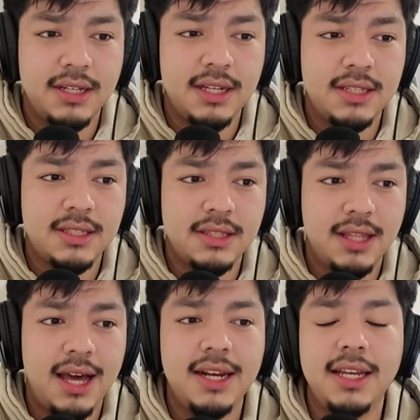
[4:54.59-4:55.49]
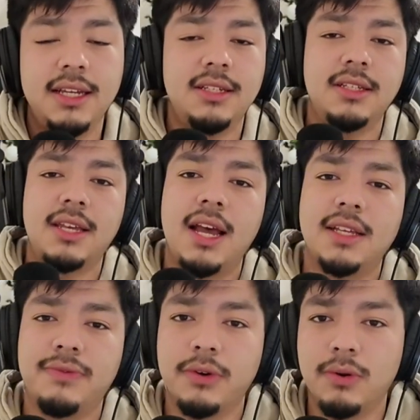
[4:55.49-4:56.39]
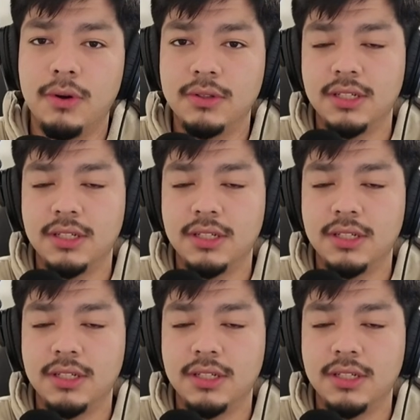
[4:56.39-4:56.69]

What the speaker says: It's not an easy task for Kron